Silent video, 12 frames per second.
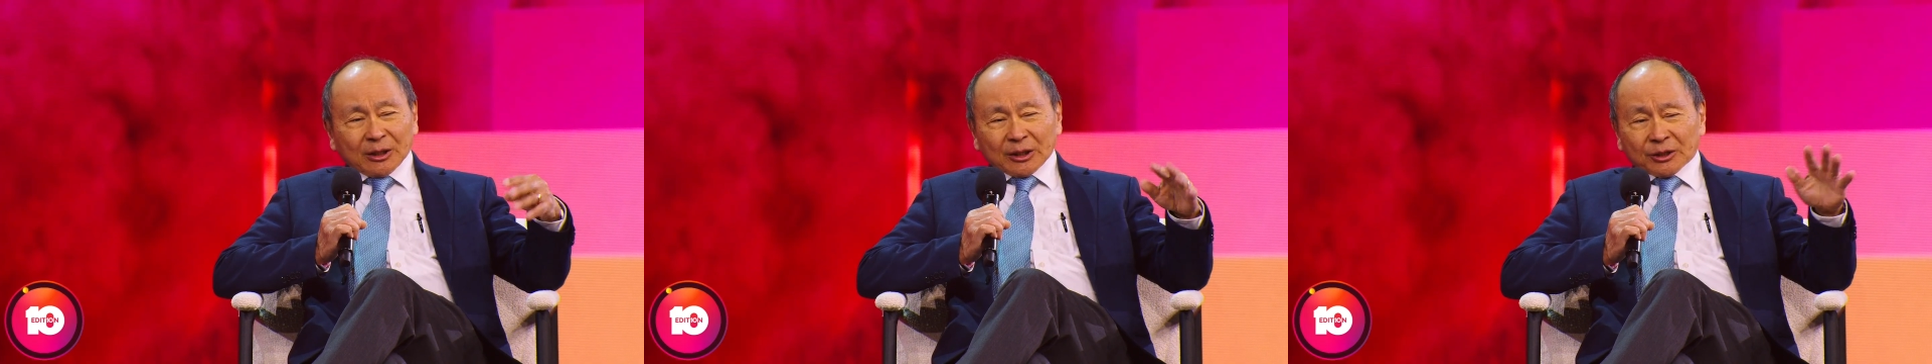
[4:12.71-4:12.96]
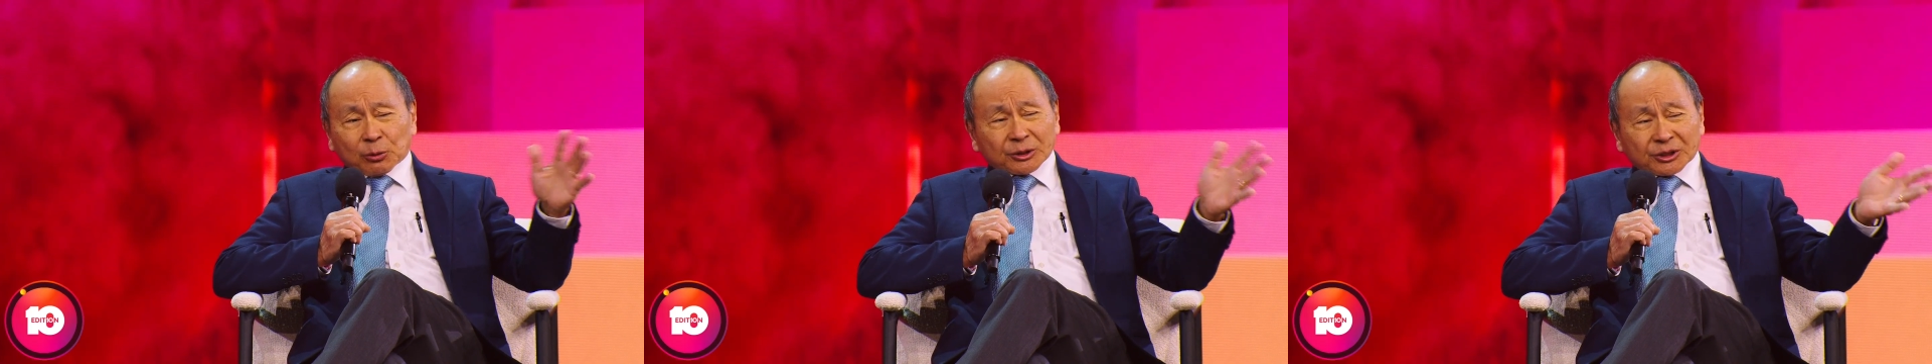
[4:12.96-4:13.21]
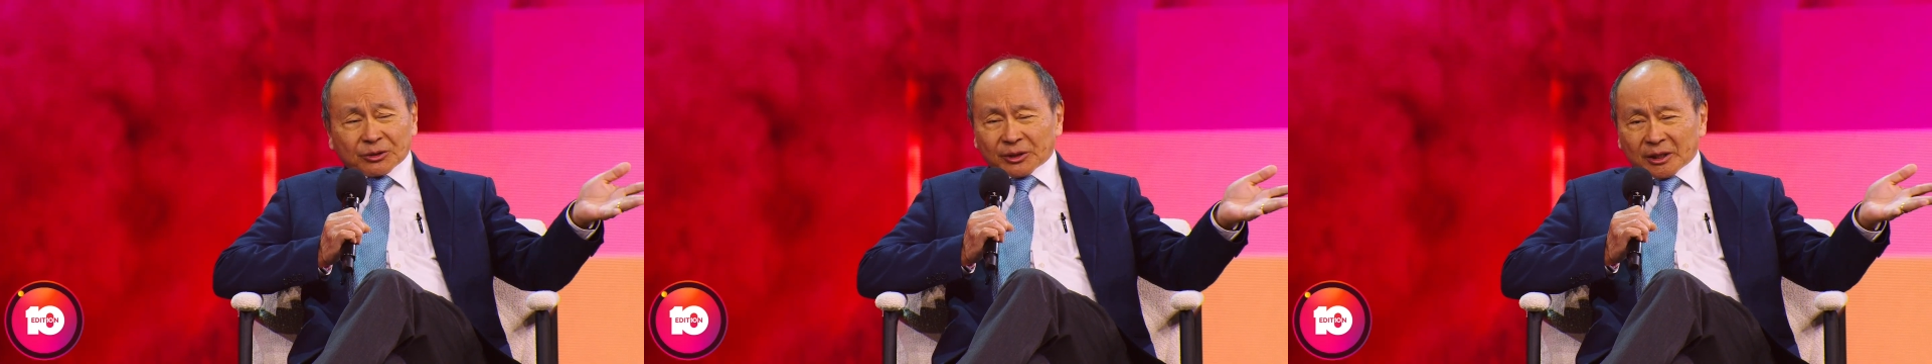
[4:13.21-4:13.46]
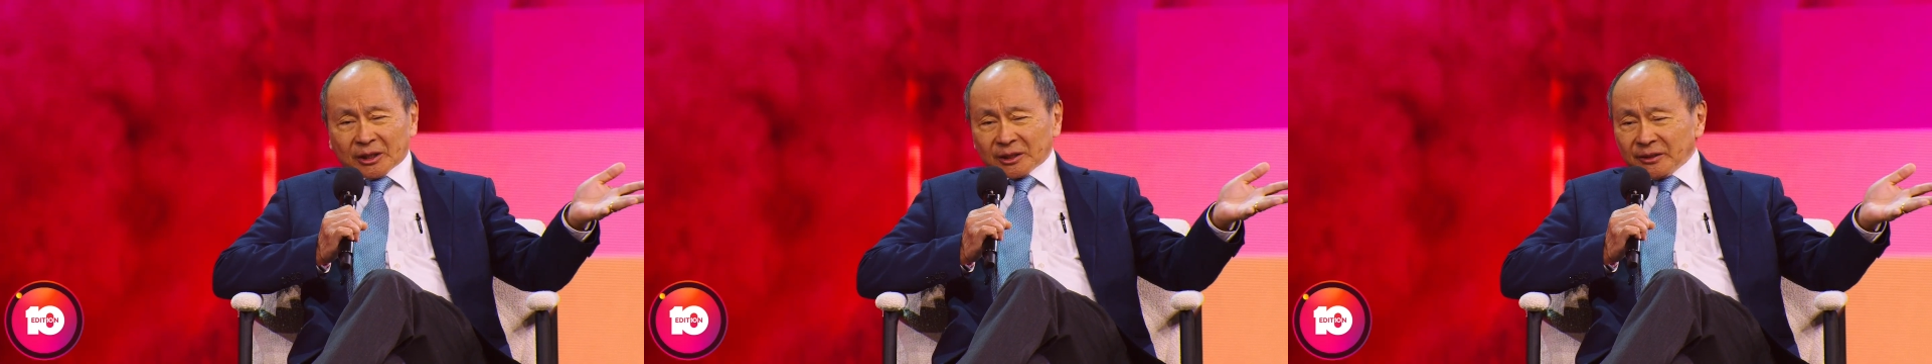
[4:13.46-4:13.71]
What's
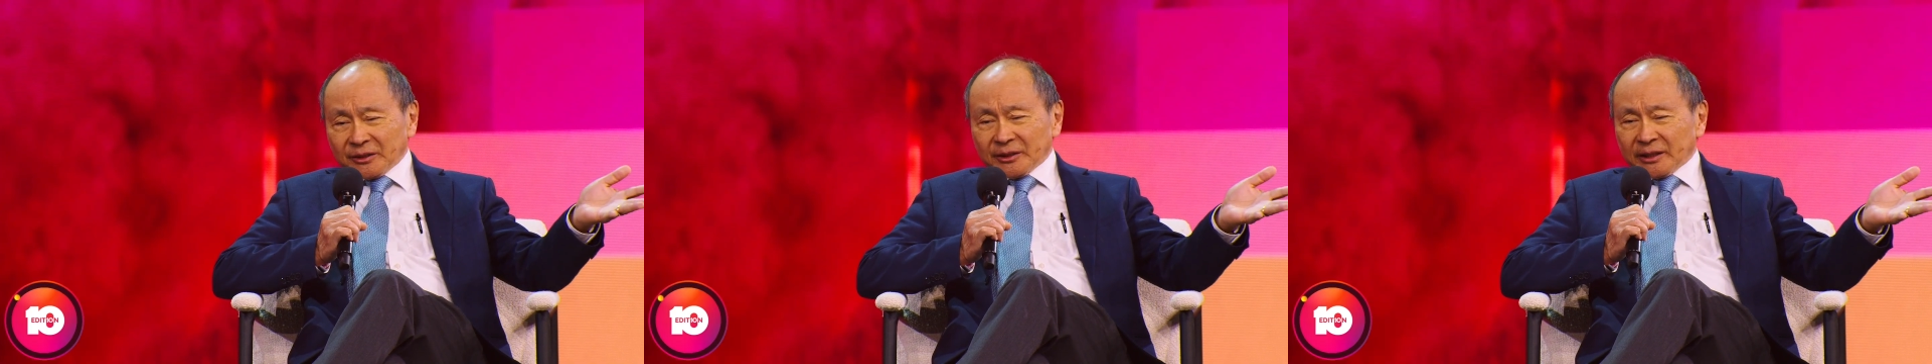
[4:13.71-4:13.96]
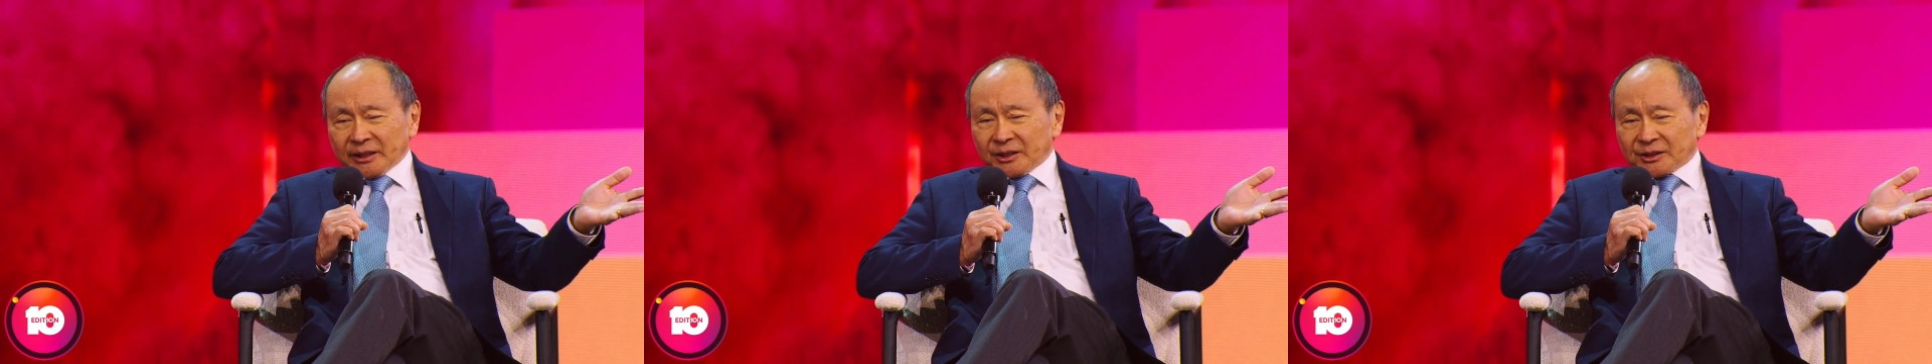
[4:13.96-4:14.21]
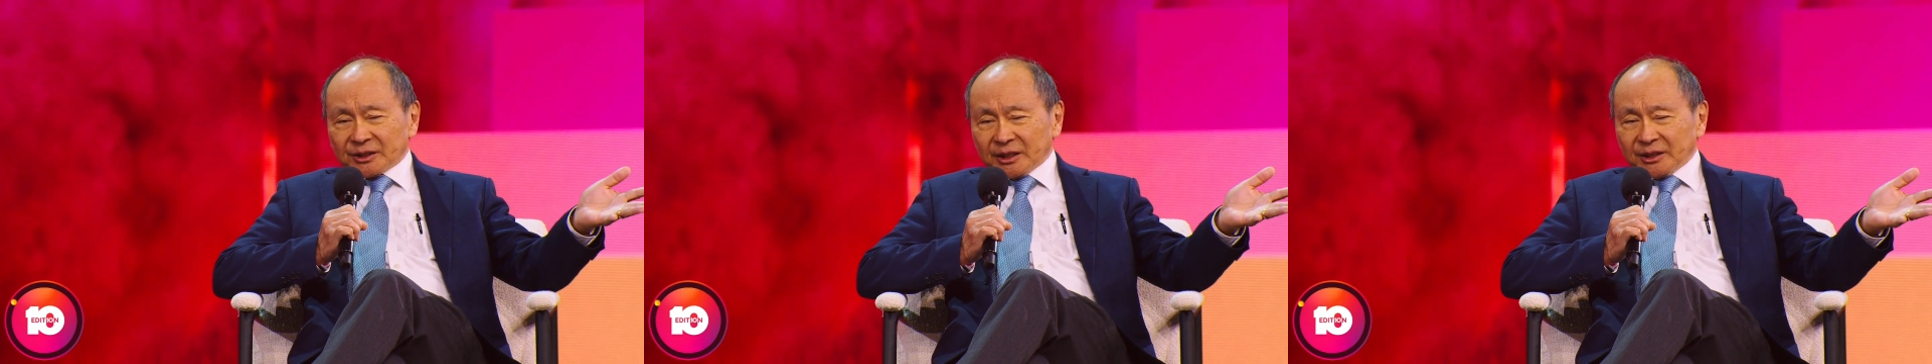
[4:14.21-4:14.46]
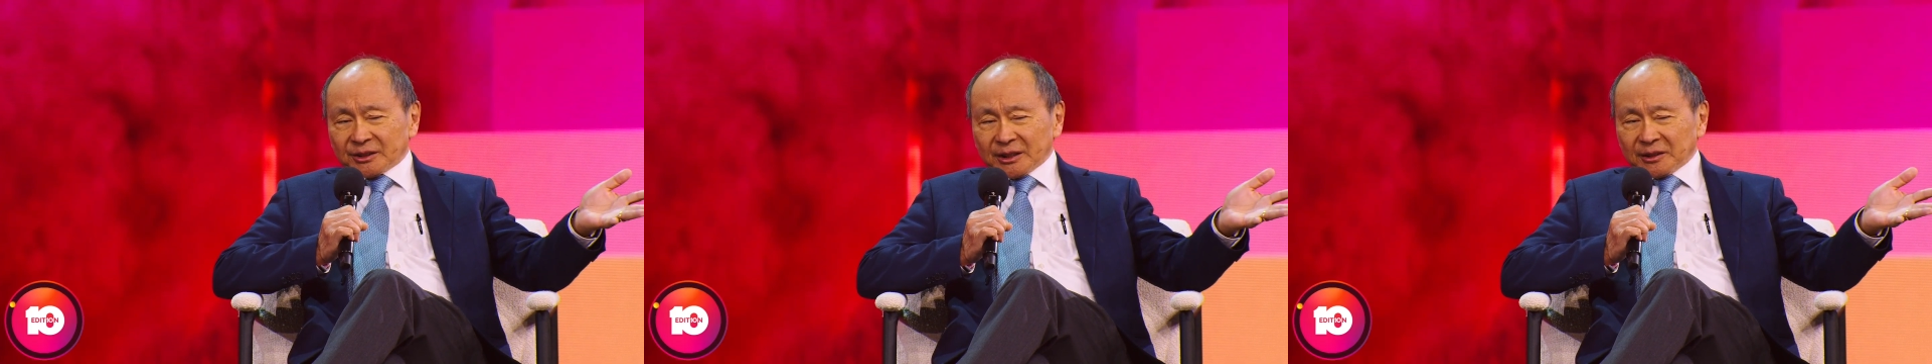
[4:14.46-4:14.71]
going on in the United
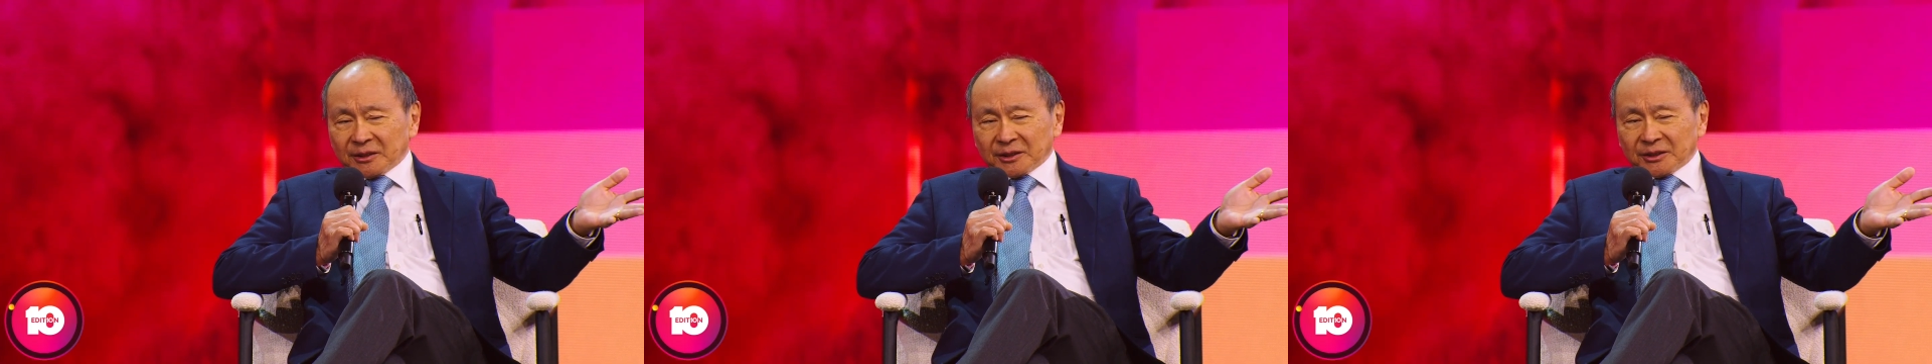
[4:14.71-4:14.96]
States, I think,